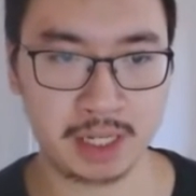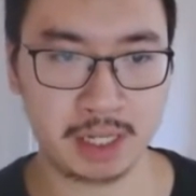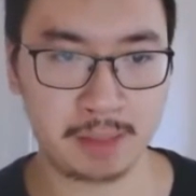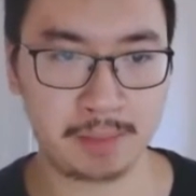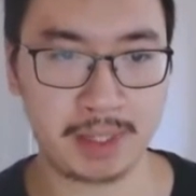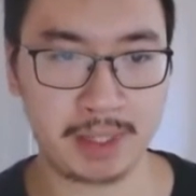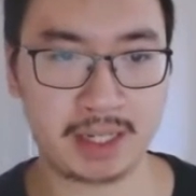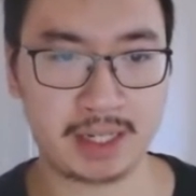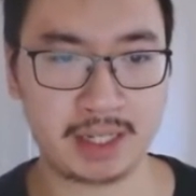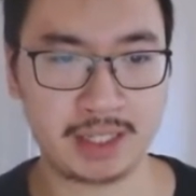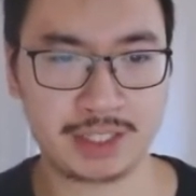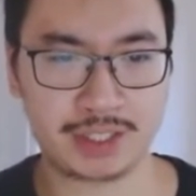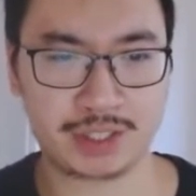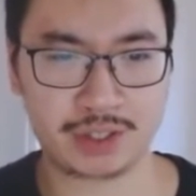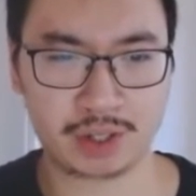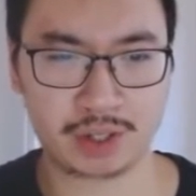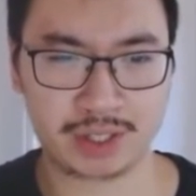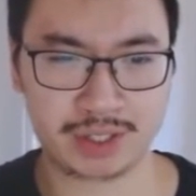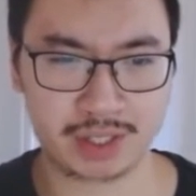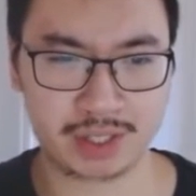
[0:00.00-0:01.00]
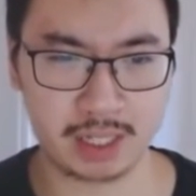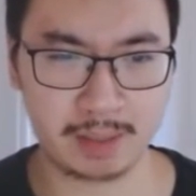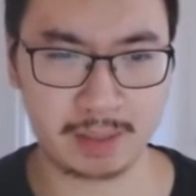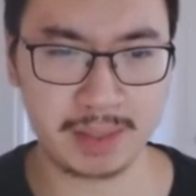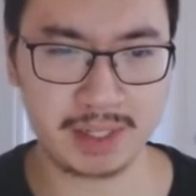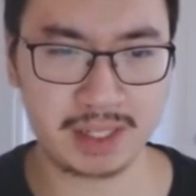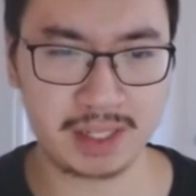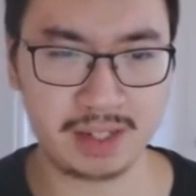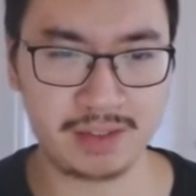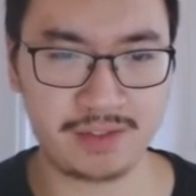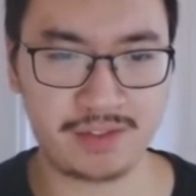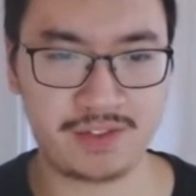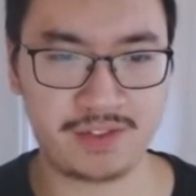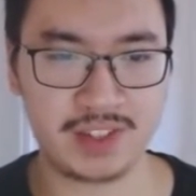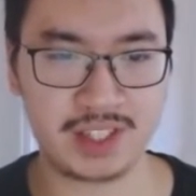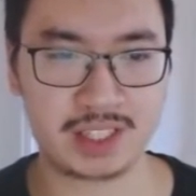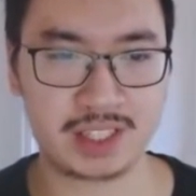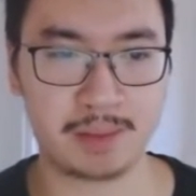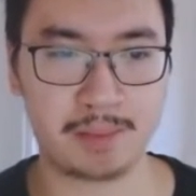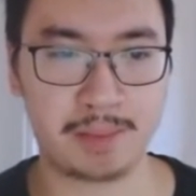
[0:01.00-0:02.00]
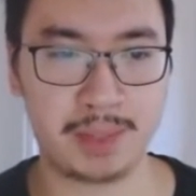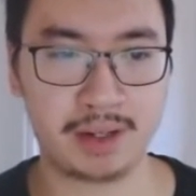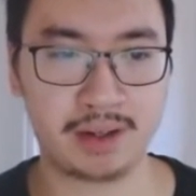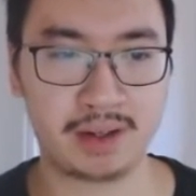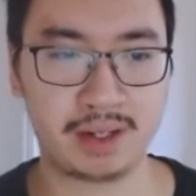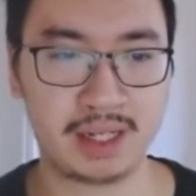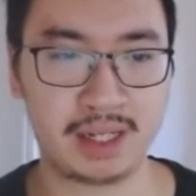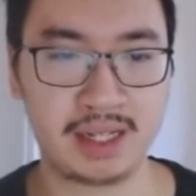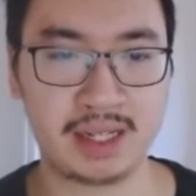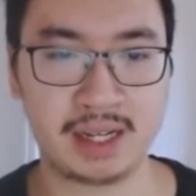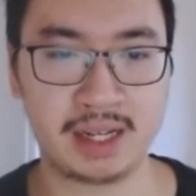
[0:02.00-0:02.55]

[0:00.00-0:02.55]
because there's limited visibility